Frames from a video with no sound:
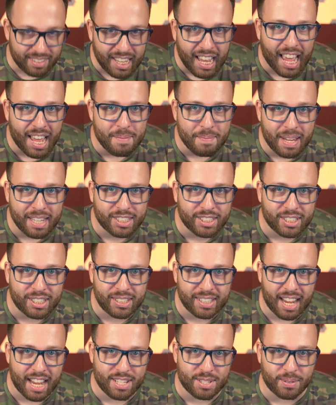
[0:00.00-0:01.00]
and make sure you
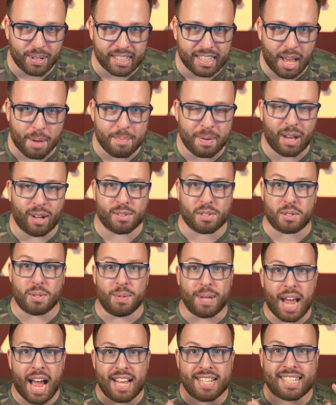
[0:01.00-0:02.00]
guys ring that bell so
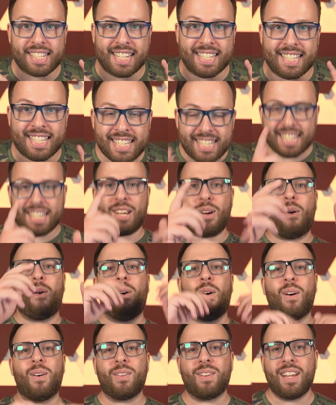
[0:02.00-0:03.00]
you guys can see
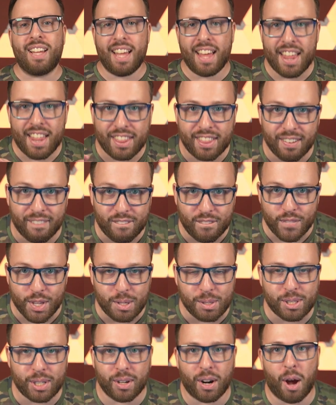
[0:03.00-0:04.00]
all the
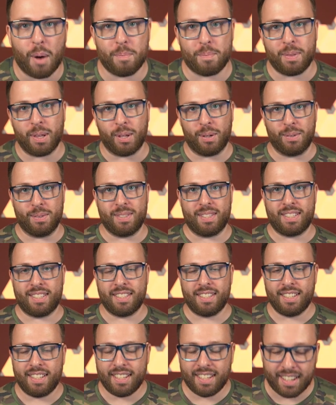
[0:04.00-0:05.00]
future uploads.
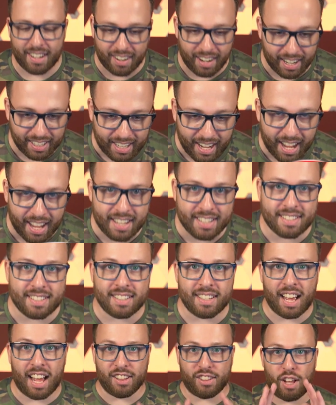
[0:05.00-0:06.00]
All right, guys,
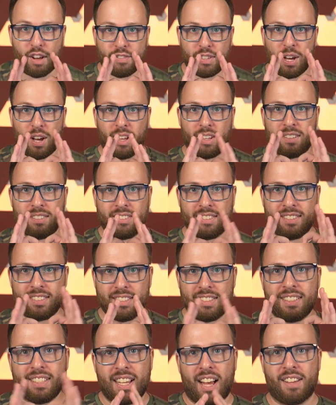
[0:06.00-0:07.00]
I love y'all.
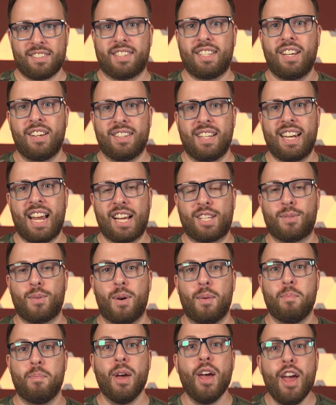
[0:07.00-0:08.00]
I'll see you on the next
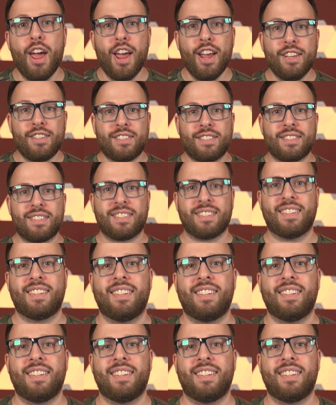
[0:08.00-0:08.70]
one. Peace.